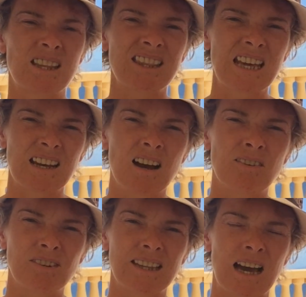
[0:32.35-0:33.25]
and then
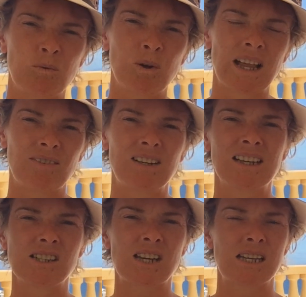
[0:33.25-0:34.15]
after that we'll have a
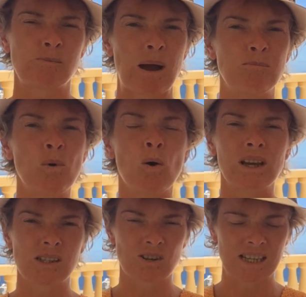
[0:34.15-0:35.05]
little chat about more
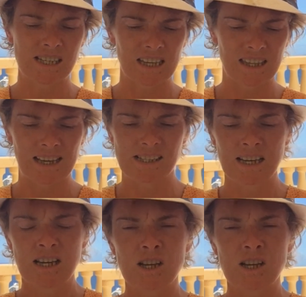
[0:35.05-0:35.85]
interesting things.